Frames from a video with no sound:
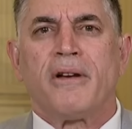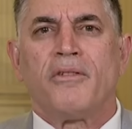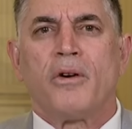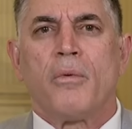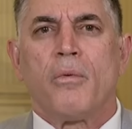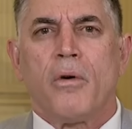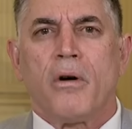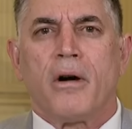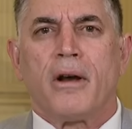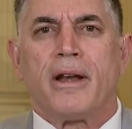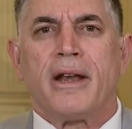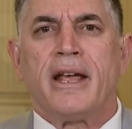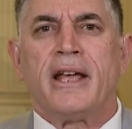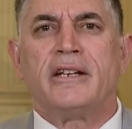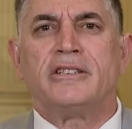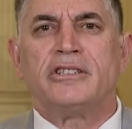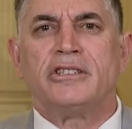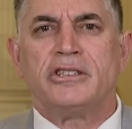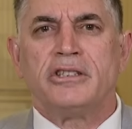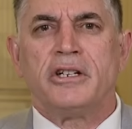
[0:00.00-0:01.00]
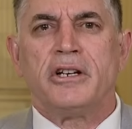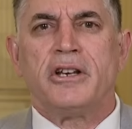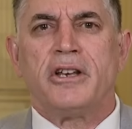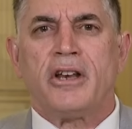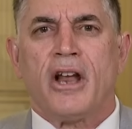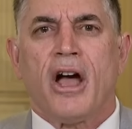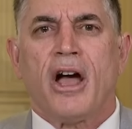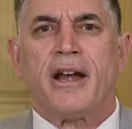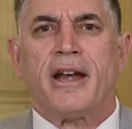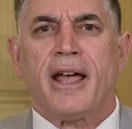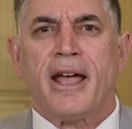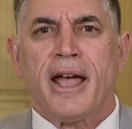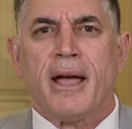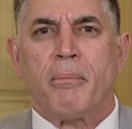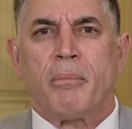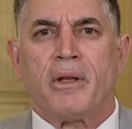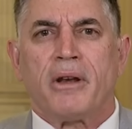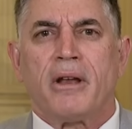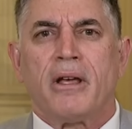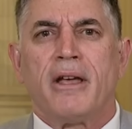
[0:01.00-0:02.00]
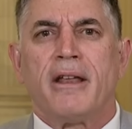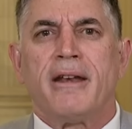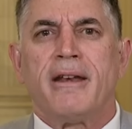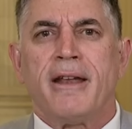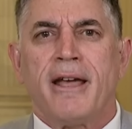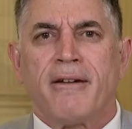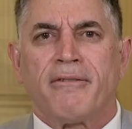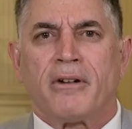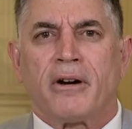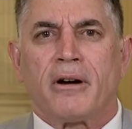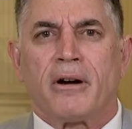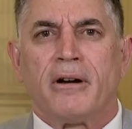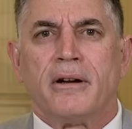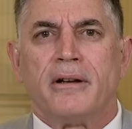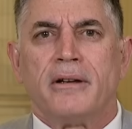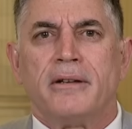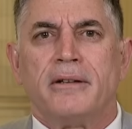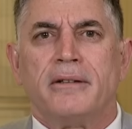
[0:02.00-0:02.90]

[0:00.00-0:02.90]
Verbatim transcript: of a warrant? It should not happen, never. No.